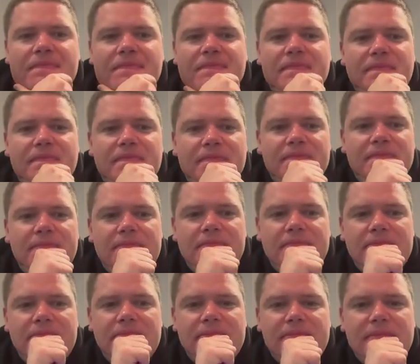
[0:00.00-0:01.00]

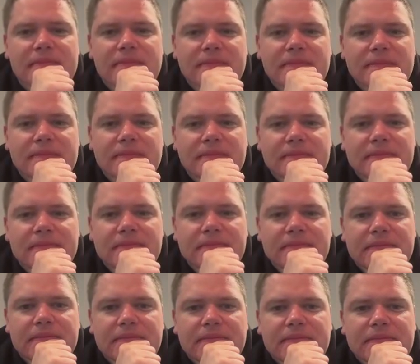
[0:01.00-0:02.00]

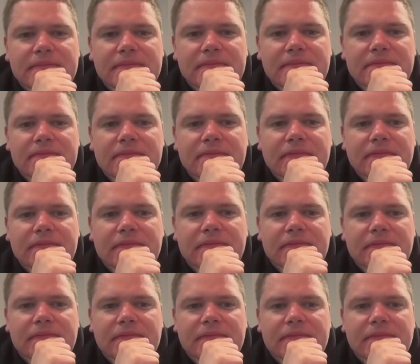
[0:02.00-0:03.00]

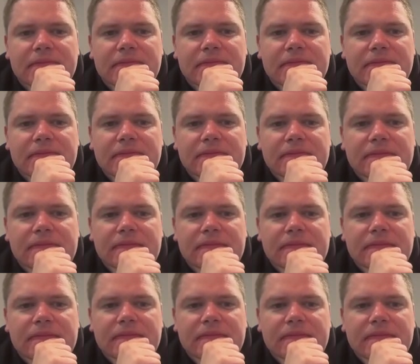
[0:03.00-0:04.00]

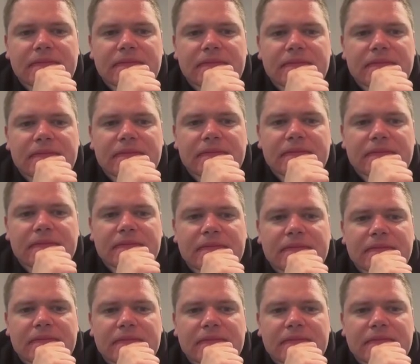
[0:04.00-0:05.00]

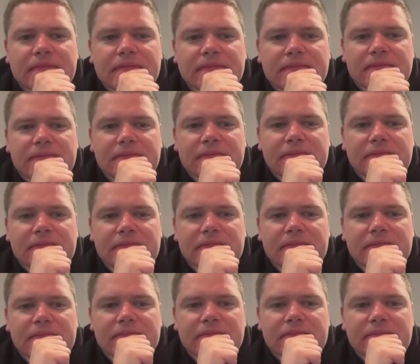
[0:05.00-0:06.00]

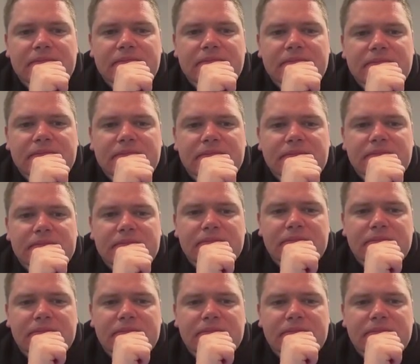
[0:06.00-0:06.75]
No words are spoken by the person on screen.